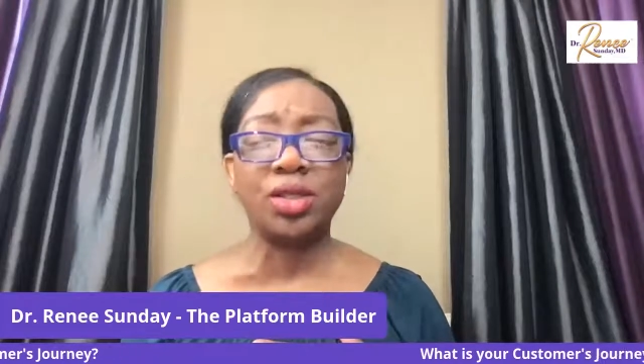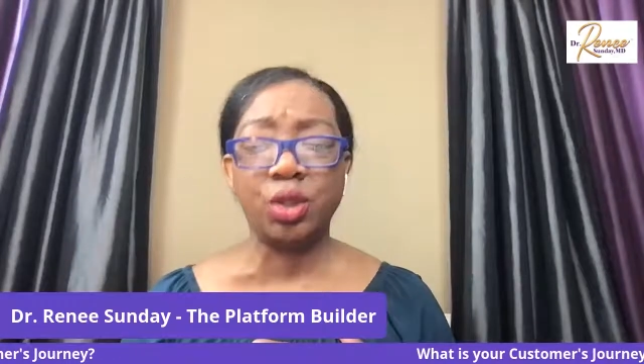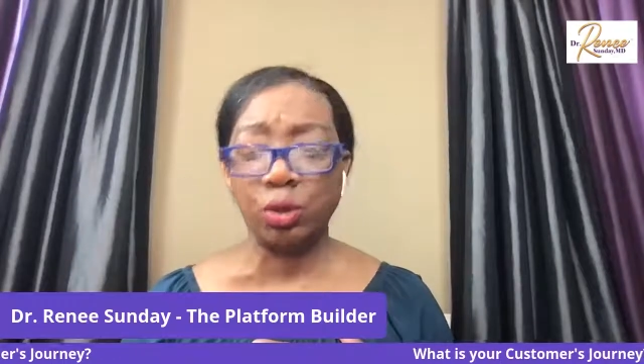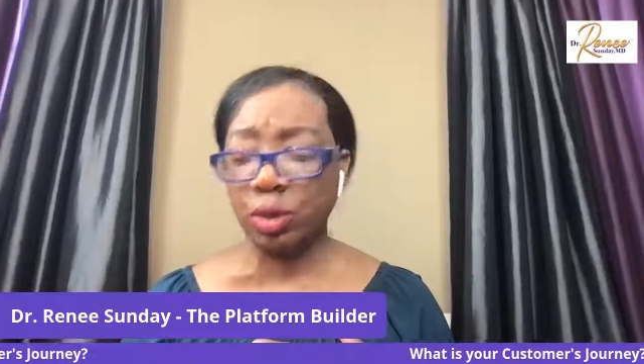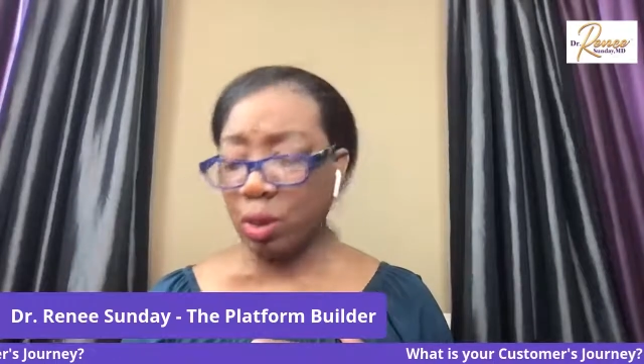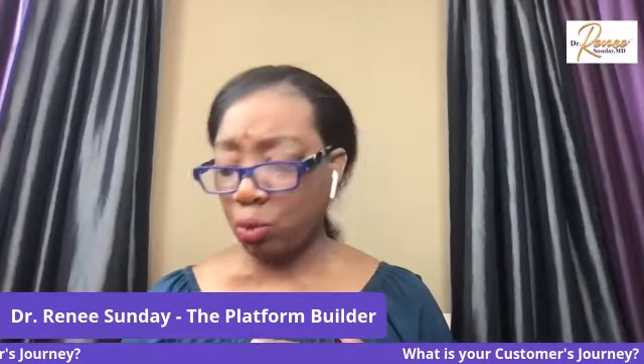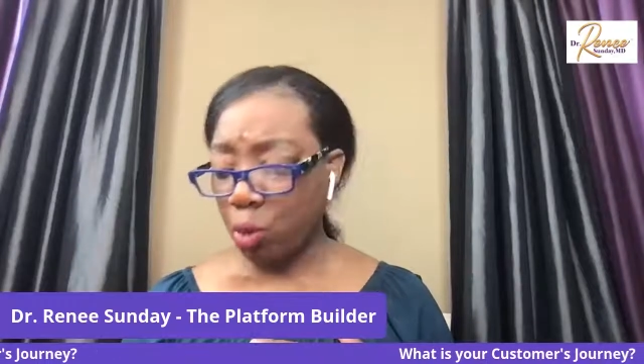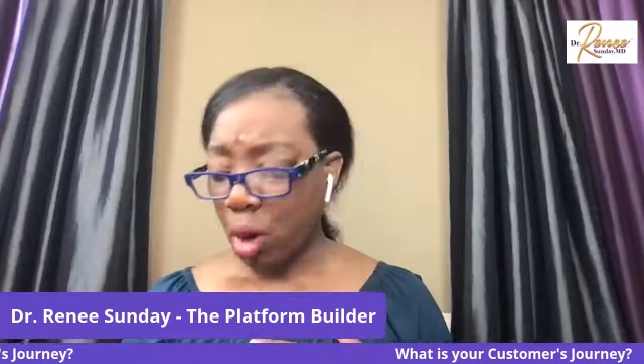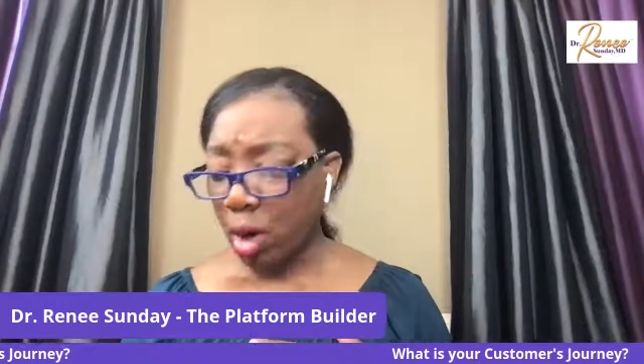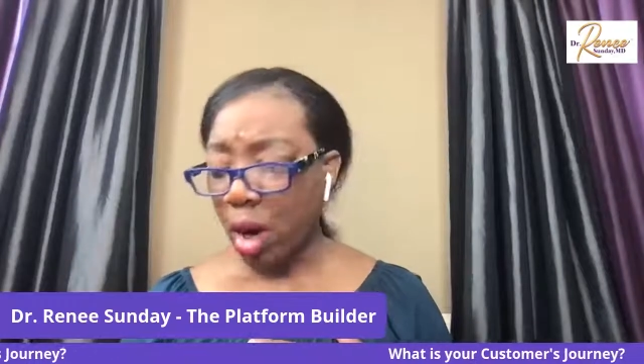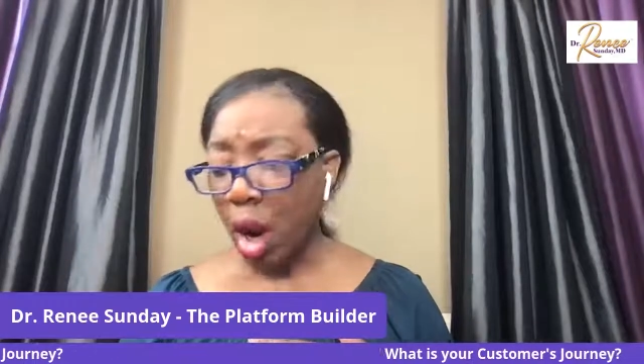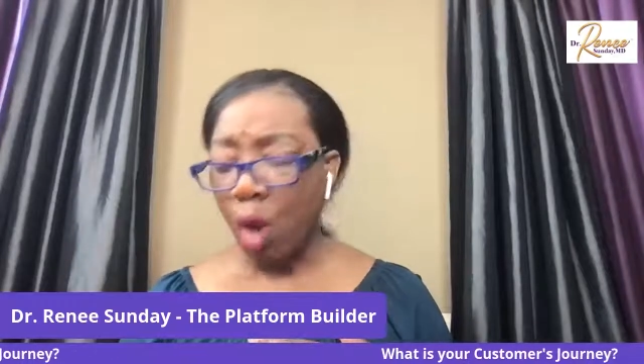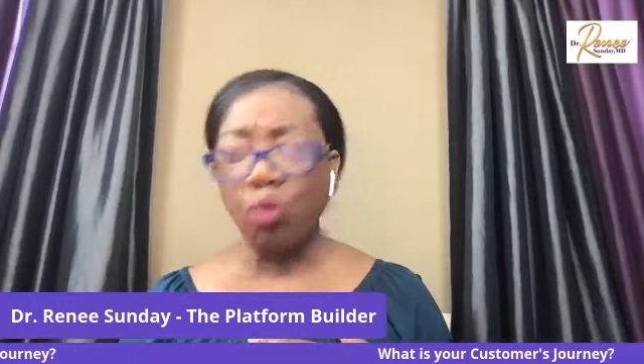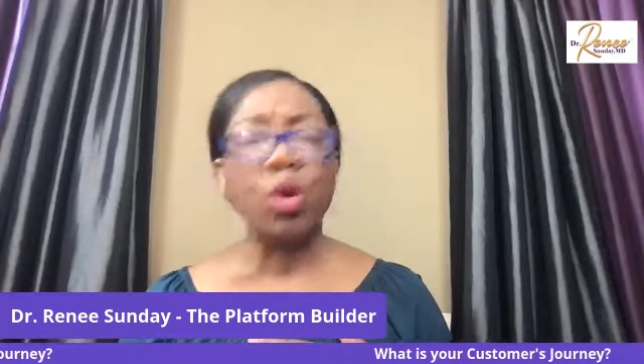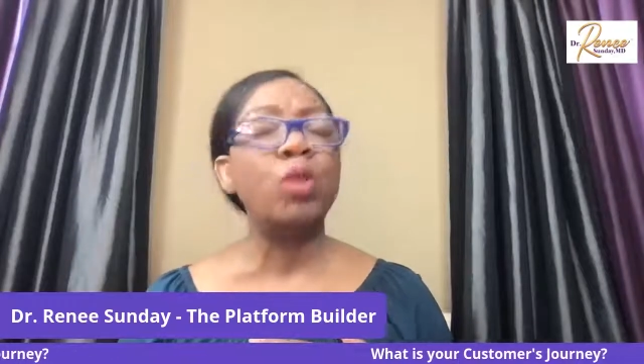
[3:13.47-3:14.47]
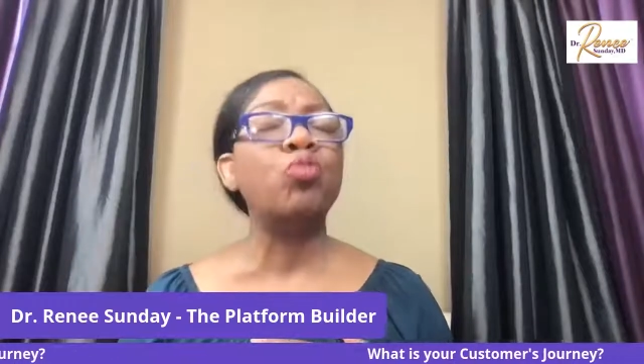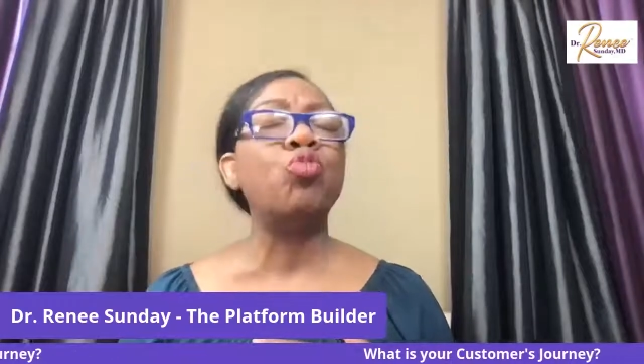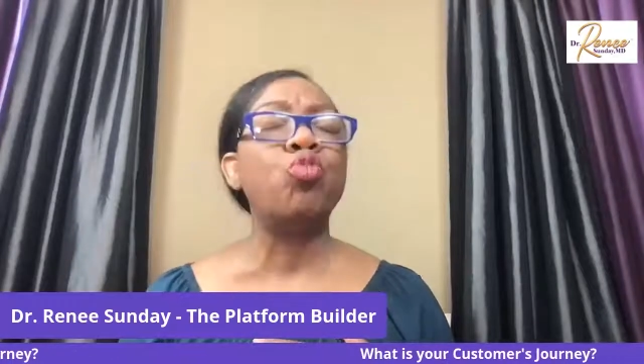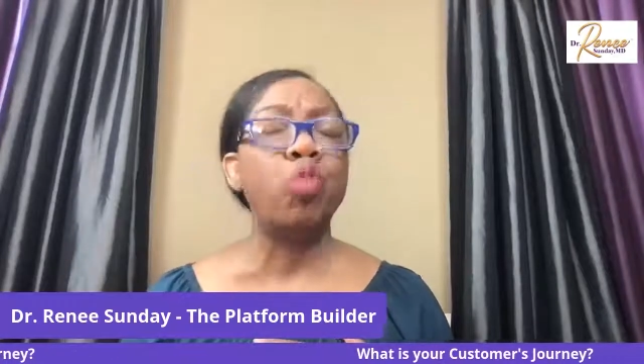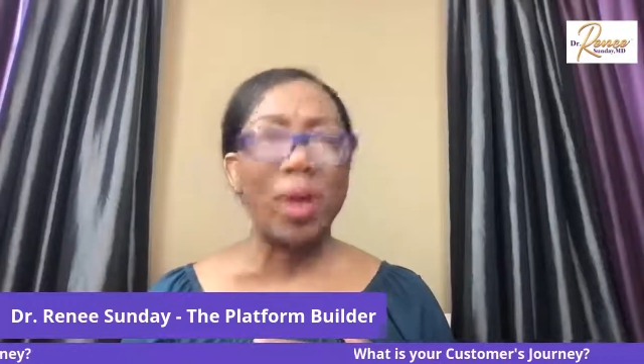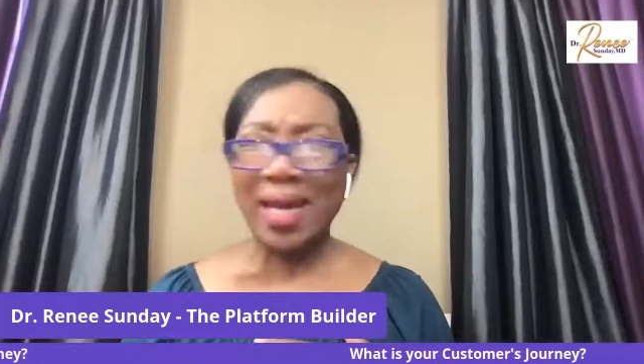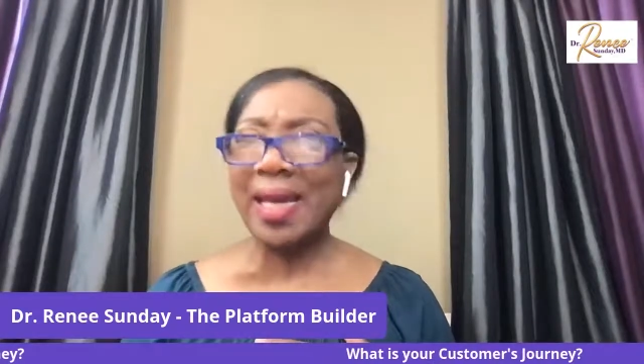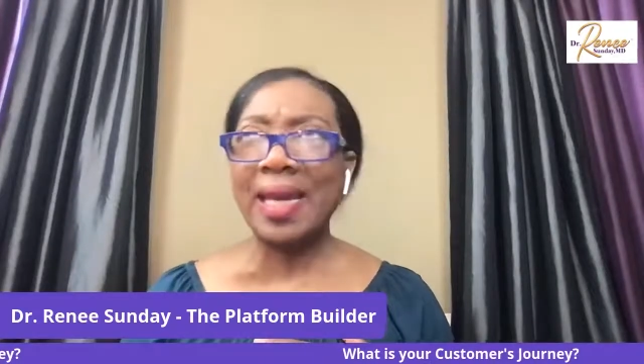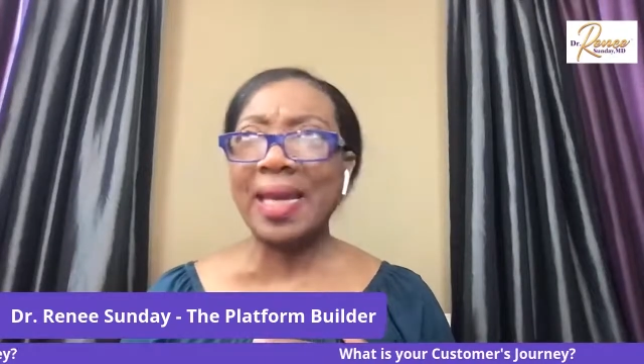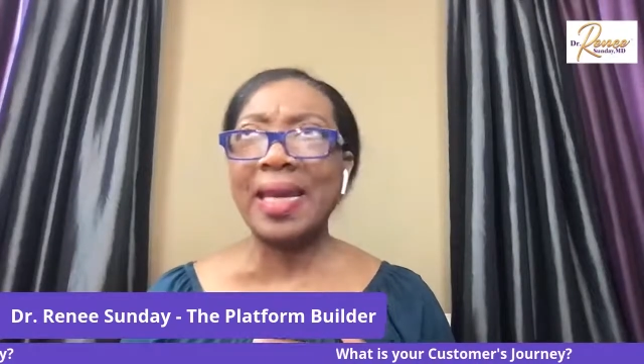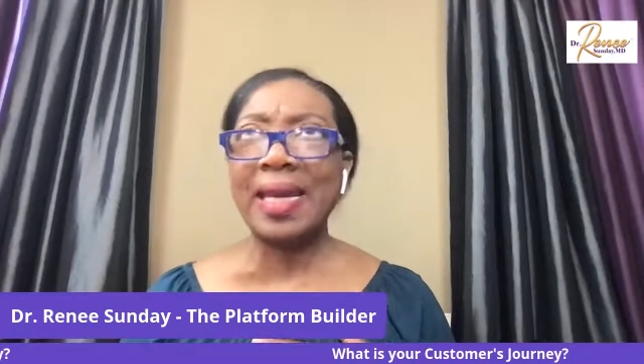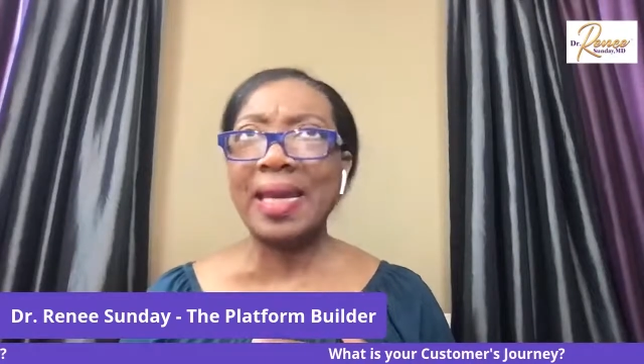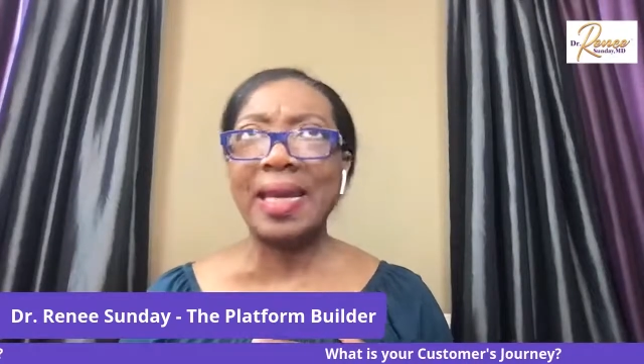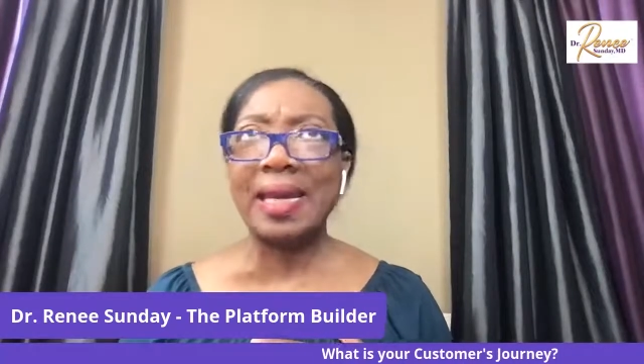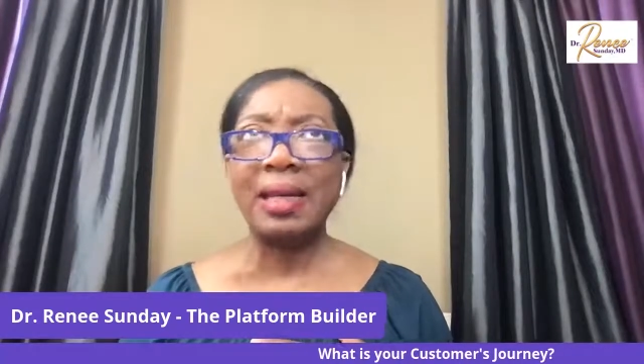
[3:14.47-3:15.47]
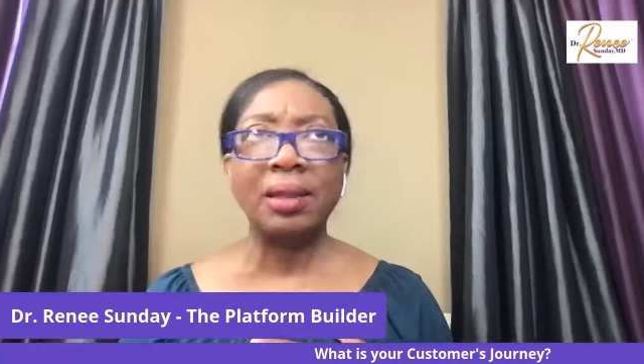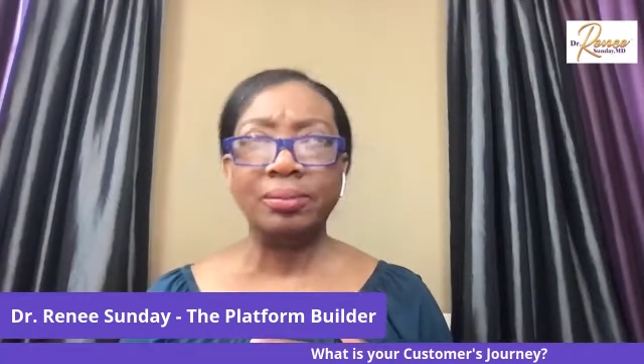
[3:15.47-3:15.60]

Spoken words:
do the work, when we